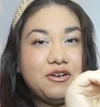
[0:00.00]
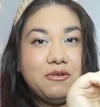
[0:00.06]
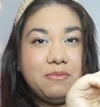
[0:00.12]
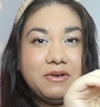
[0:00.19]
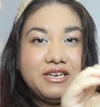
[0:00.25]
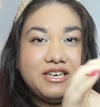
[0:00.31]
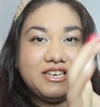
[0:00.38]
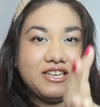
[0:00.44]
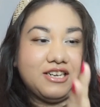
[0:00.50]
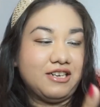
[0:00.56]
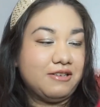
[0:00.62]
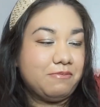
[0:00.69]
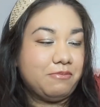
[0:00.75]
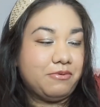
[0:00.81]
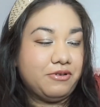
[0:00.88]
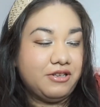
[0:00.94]
open it
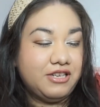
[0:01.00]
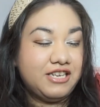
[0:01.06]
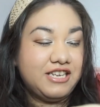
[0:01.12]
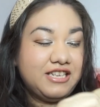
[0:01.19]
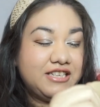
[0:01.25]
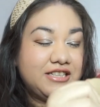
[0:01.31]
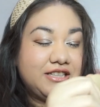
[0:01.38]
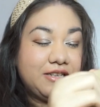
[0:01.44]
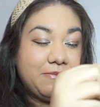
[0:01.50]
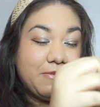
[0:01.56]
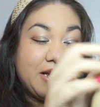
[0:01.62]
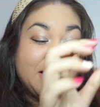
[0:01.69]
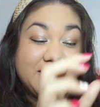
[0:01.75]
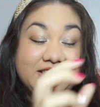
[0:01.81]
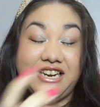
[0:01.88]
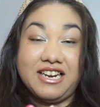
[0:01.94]
up. The
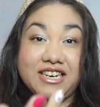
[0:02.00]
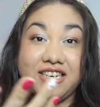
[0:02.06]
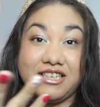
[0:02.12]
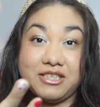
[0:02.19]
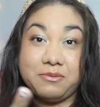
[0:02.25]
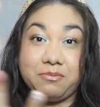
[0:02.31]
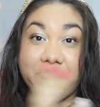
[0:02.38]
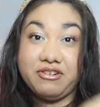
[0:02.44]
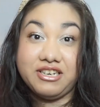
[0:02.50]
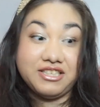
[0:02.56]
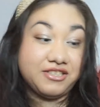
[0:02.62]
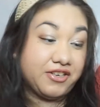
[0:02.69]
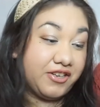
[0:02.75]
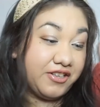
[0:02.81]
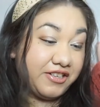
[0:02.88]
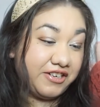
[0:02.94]
magnetic is pretty
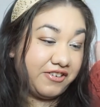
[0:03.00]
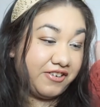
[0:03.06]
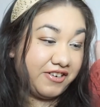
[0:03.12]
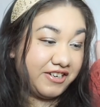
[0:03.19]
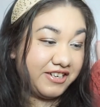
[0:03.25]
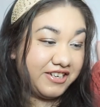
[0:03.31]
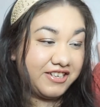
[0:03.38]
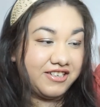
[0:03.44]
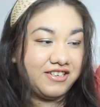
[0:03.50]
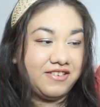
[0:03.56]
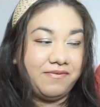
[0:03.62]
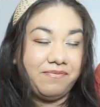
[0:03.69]
solid on it.